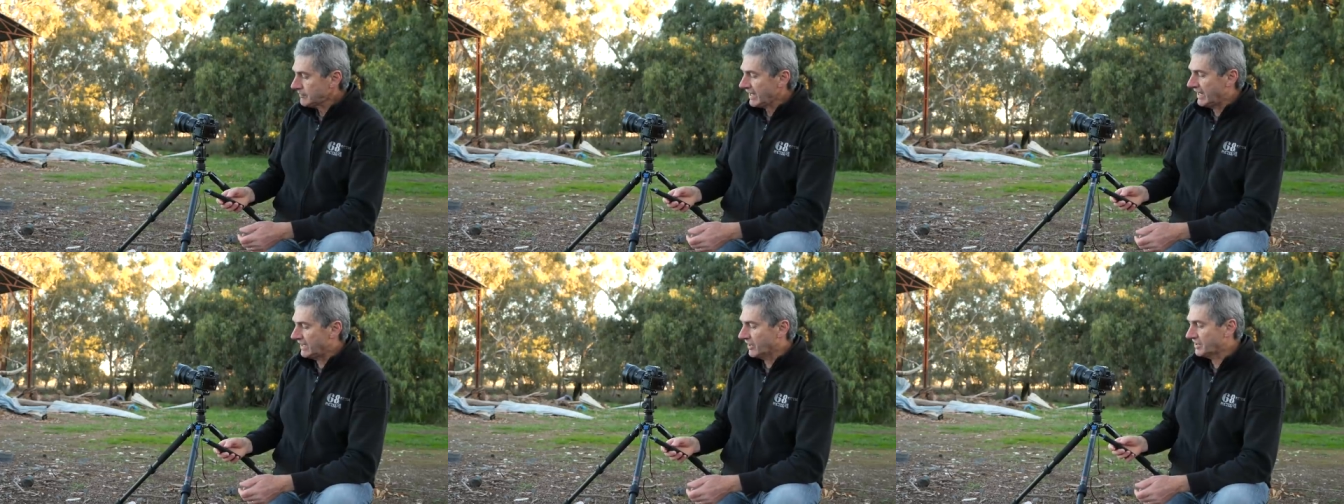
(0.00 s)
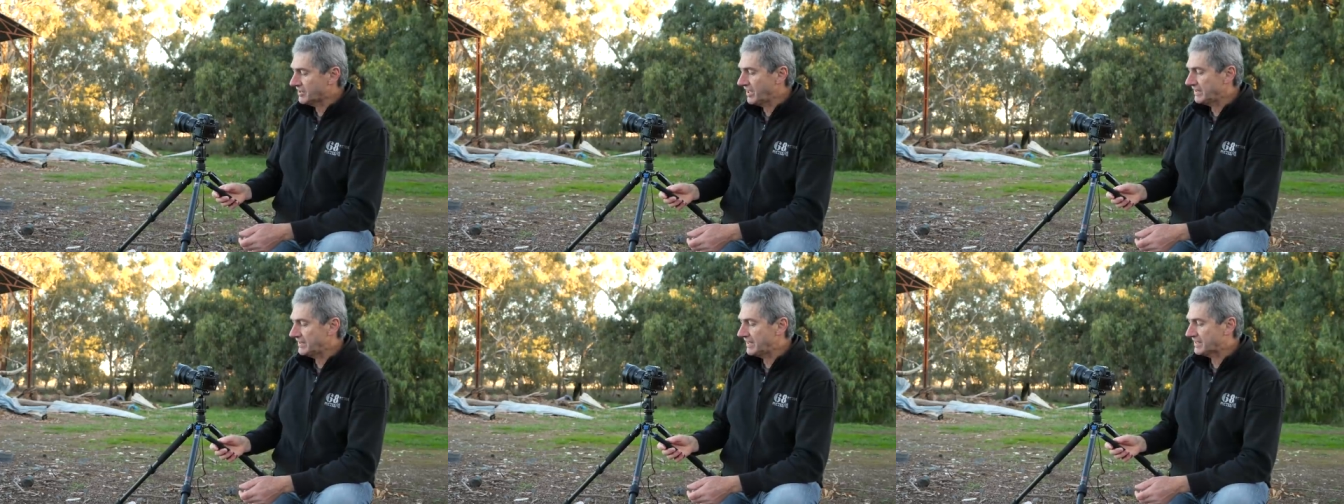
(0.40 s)
And I
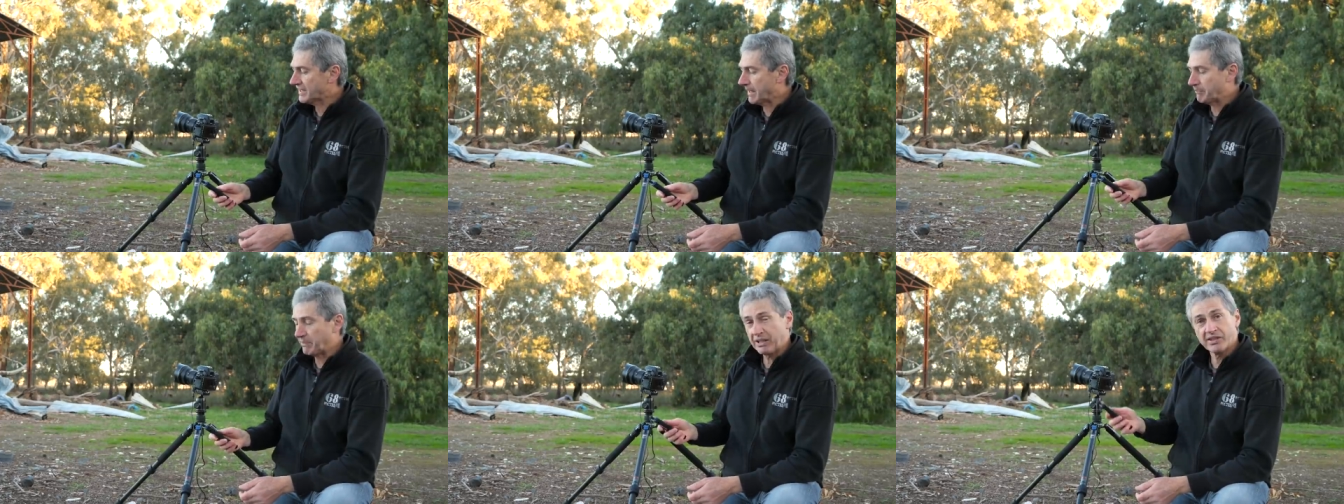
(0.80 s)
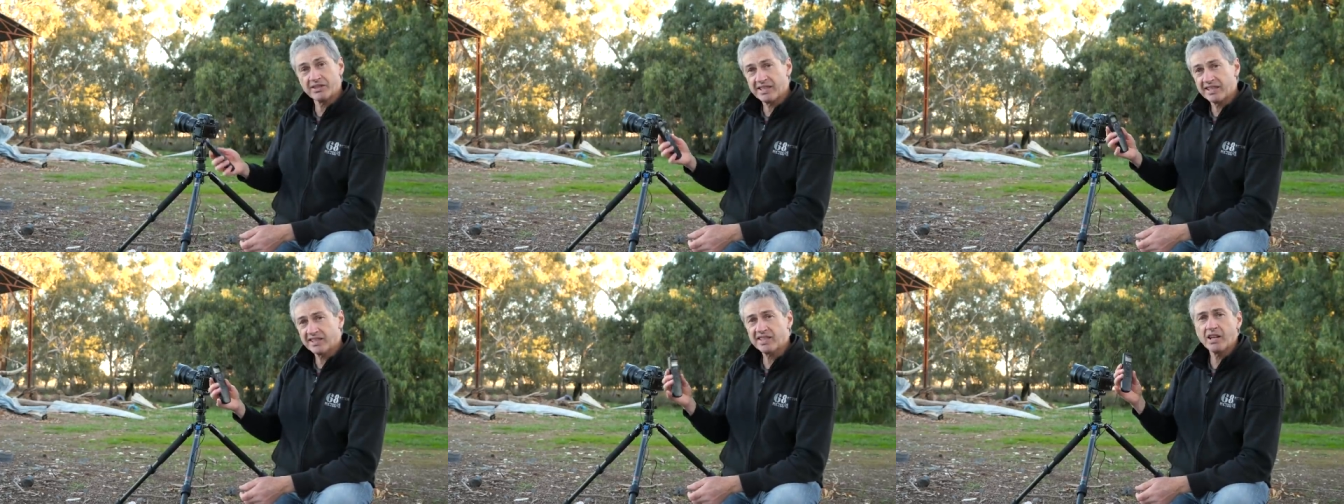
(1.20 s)
set this up because
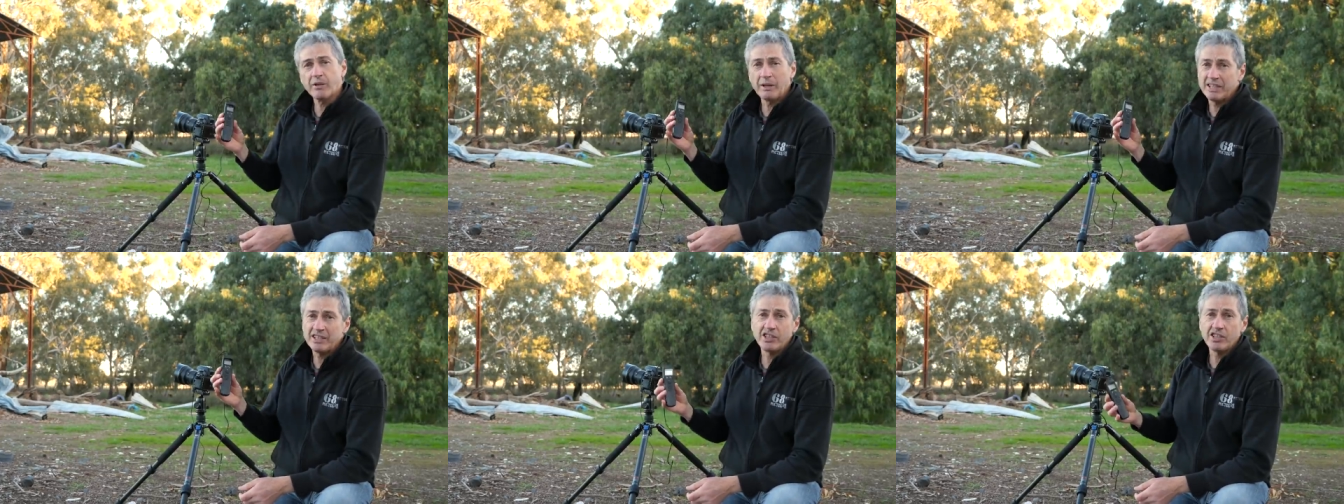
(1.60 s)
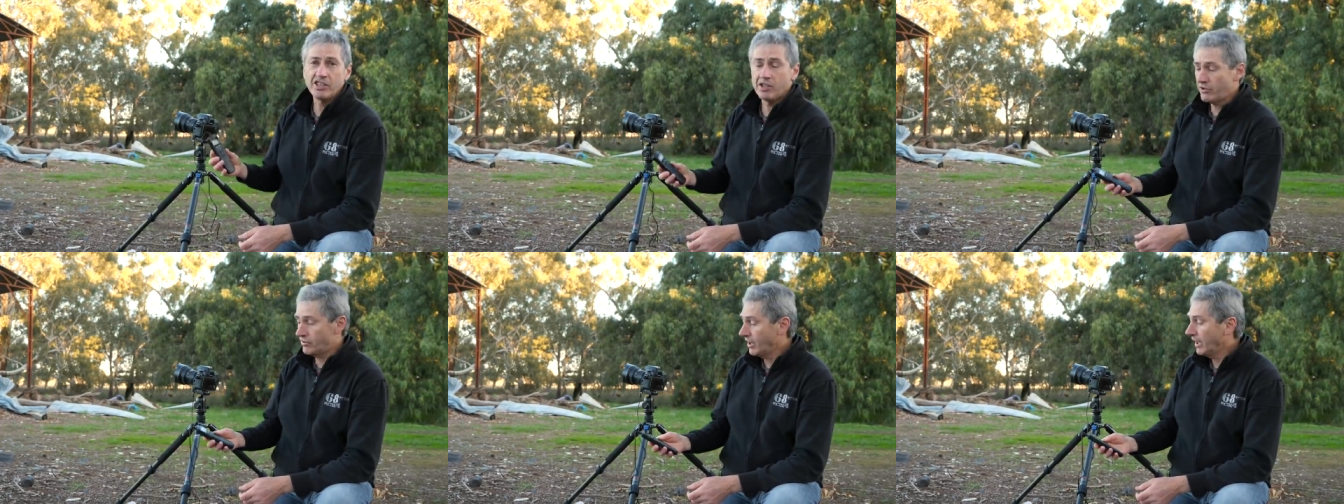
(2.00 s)
they're so easy to
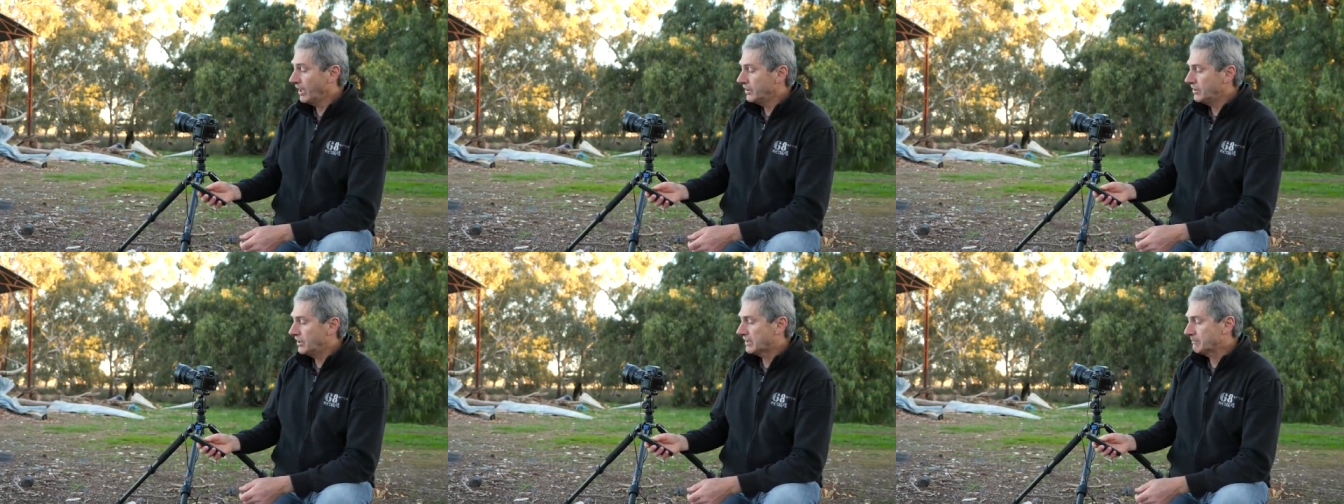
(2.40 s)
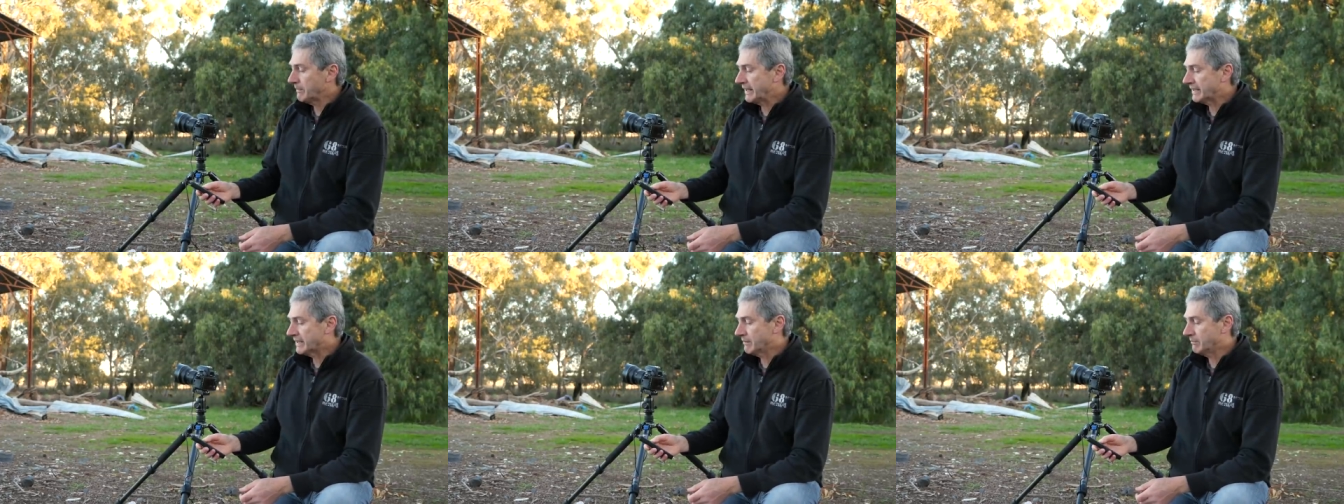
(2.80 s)
use. You can
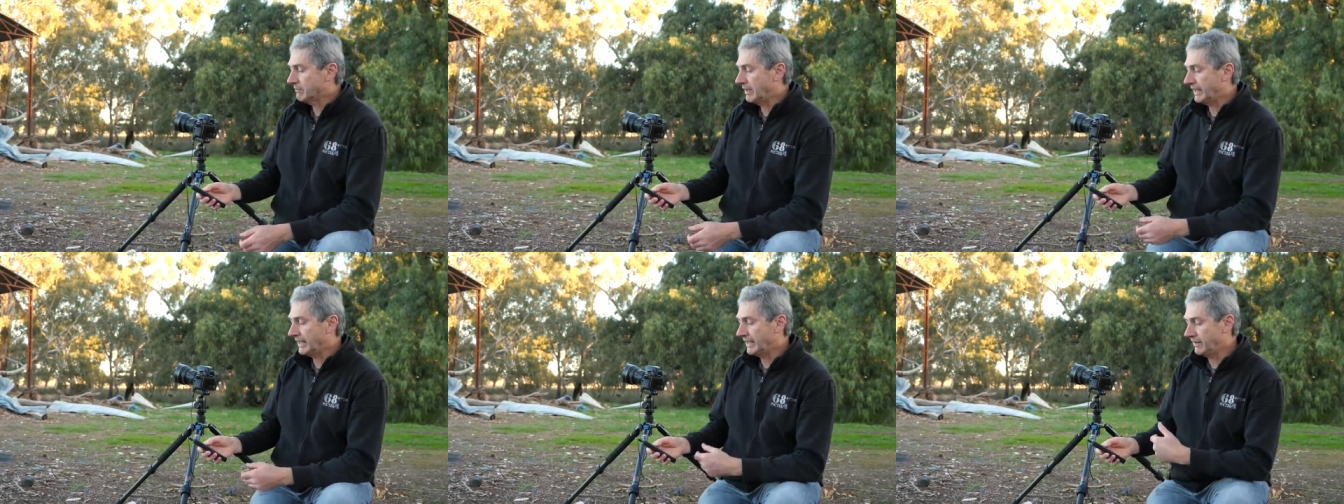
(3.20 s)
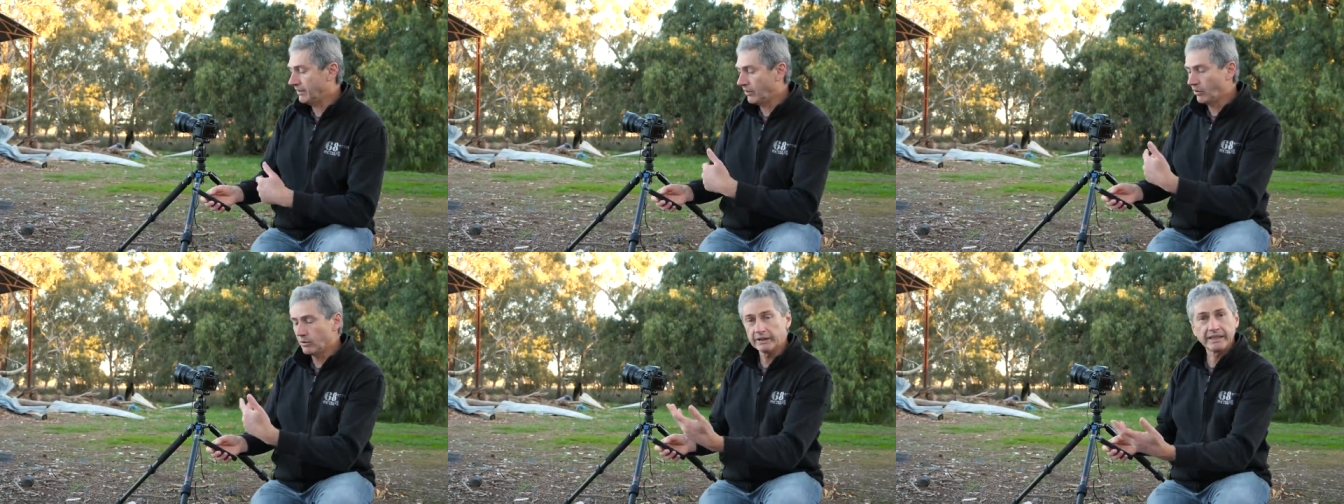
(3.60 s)
make them uh,
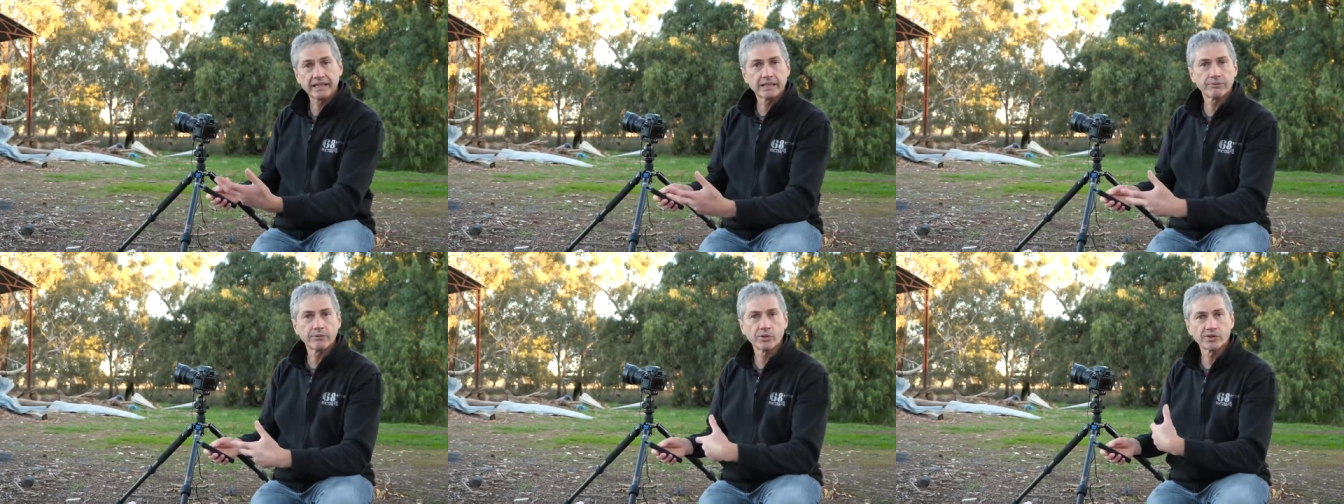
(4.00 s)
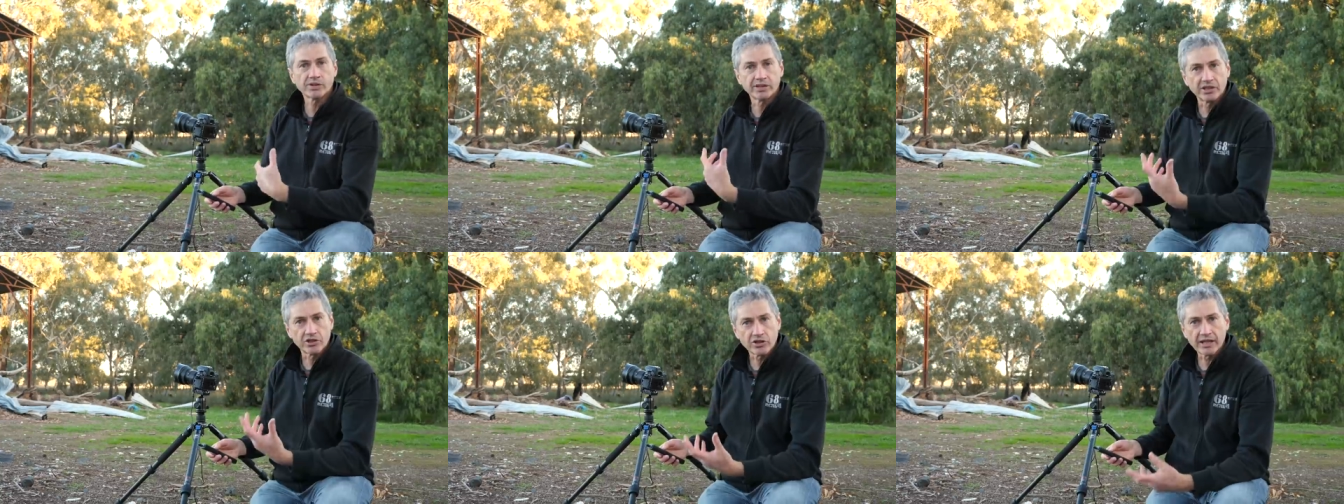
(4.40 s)
all the intervals
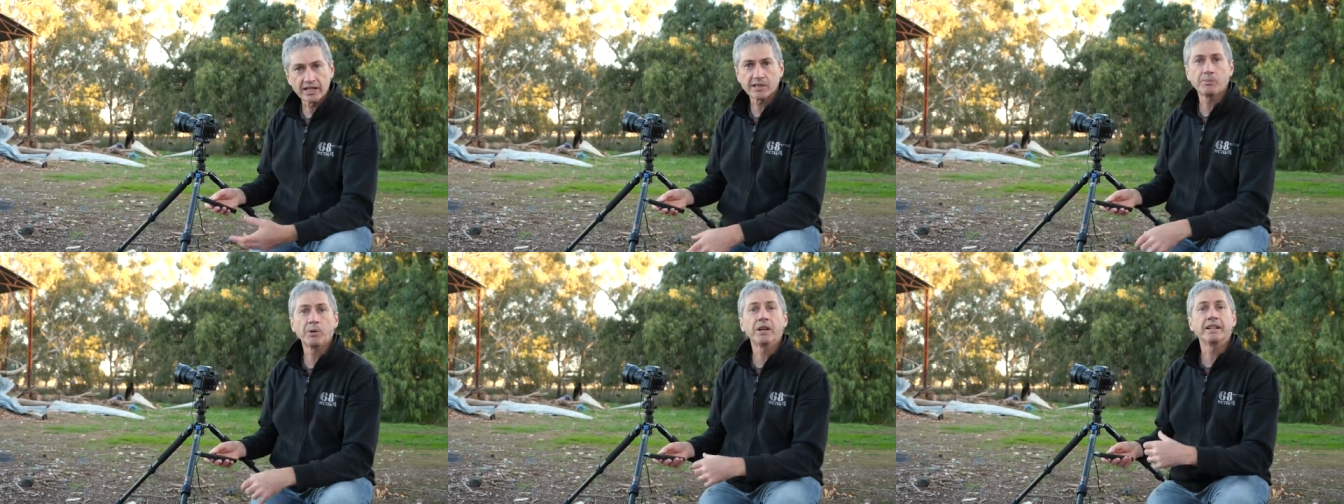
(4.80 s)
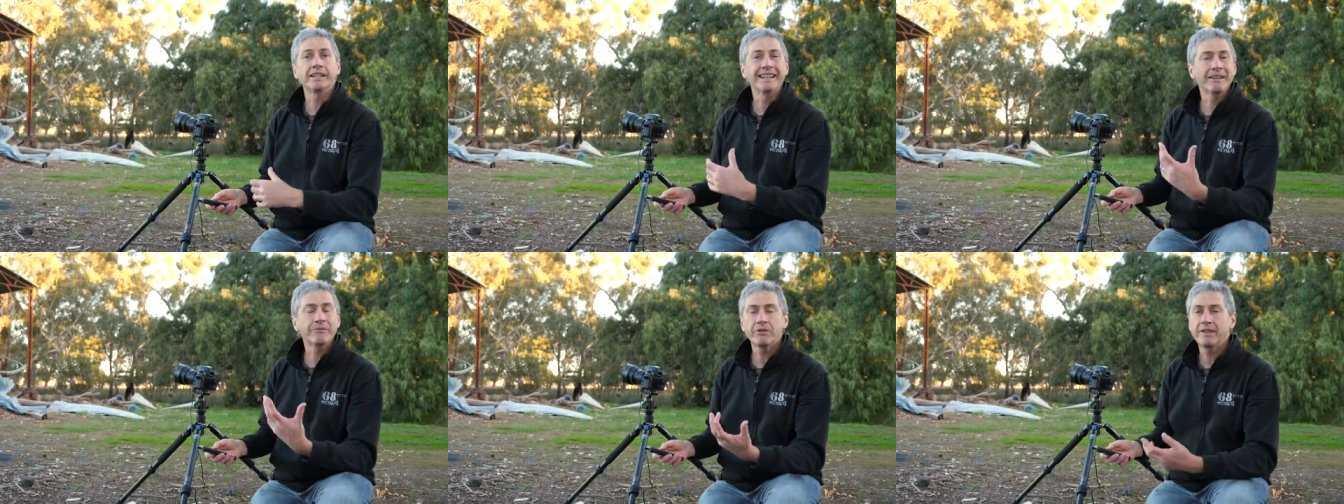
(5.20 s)
and the shutter speed
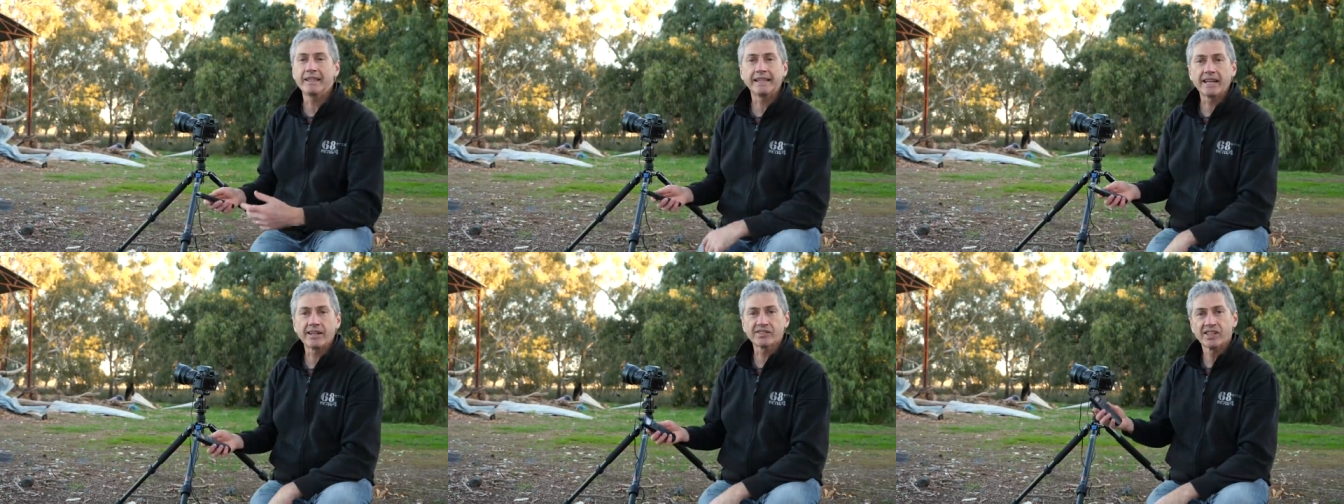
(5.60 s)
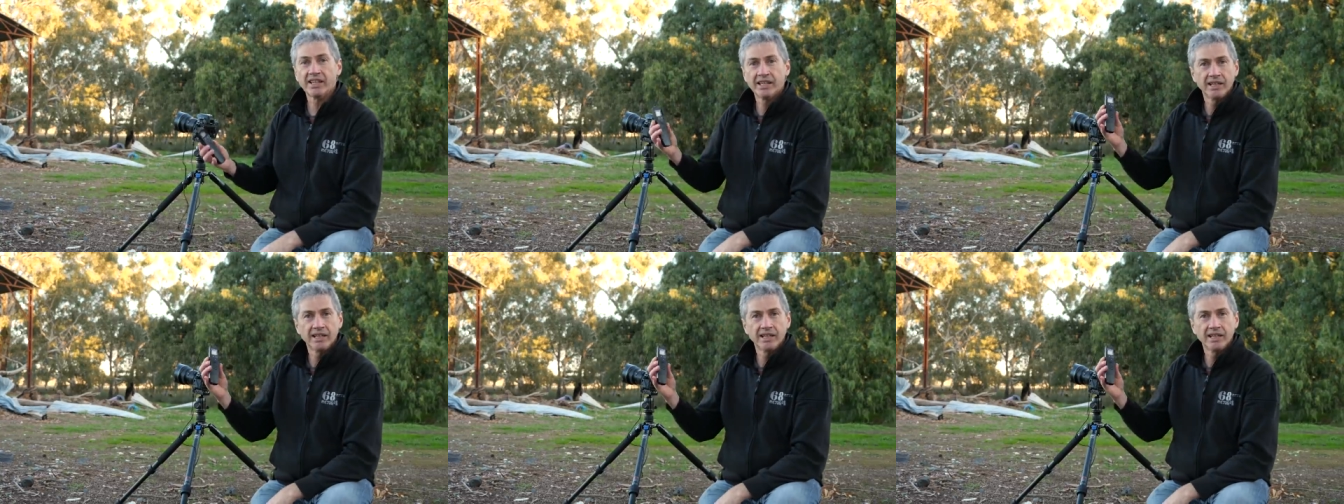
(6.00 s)
and everything else.